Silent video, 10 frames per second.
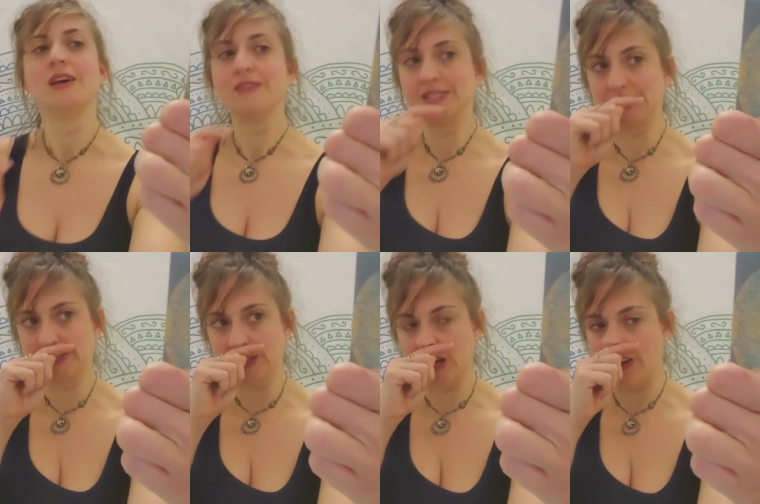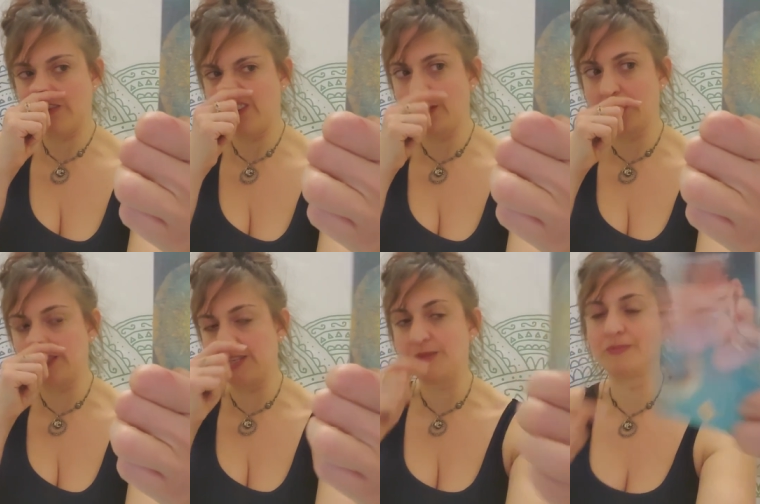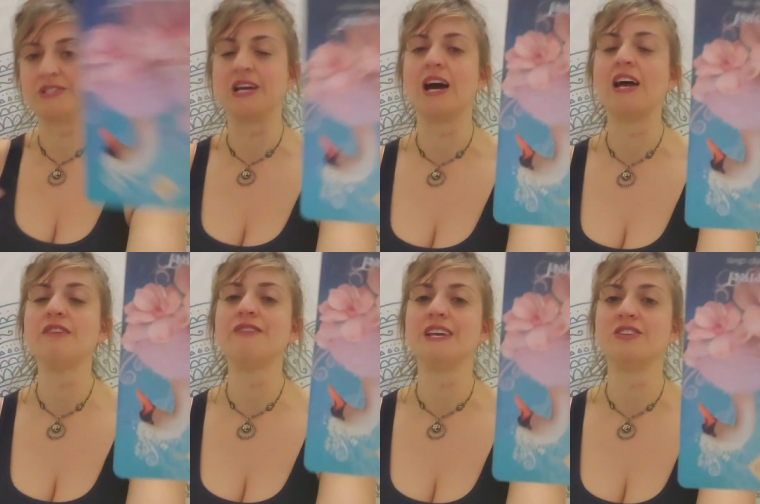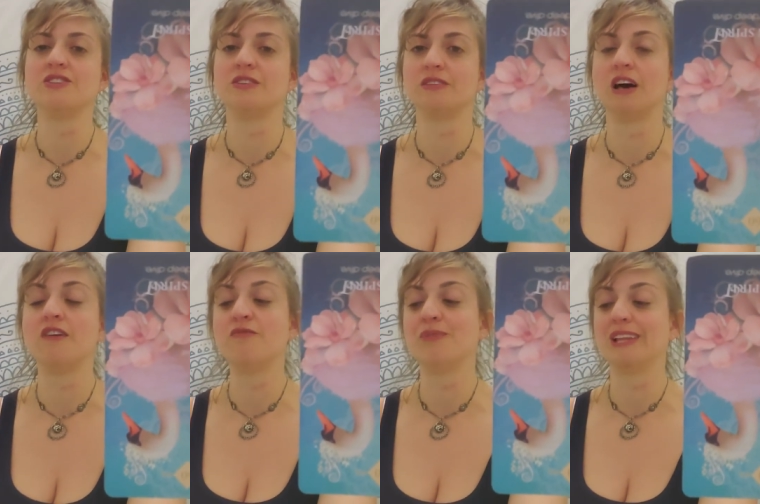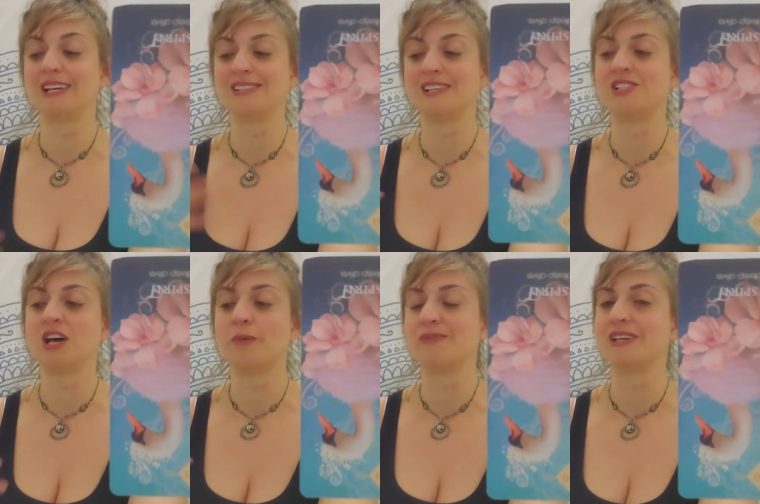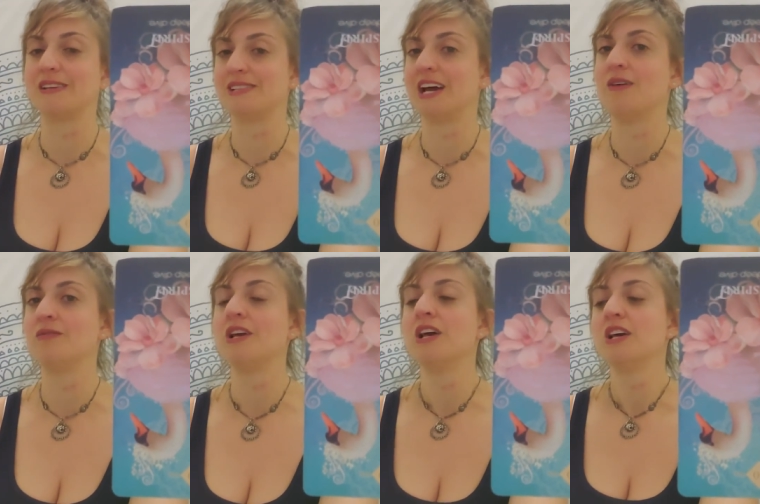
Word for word: This is time for a deep dive into love. But like I said, it's upside down.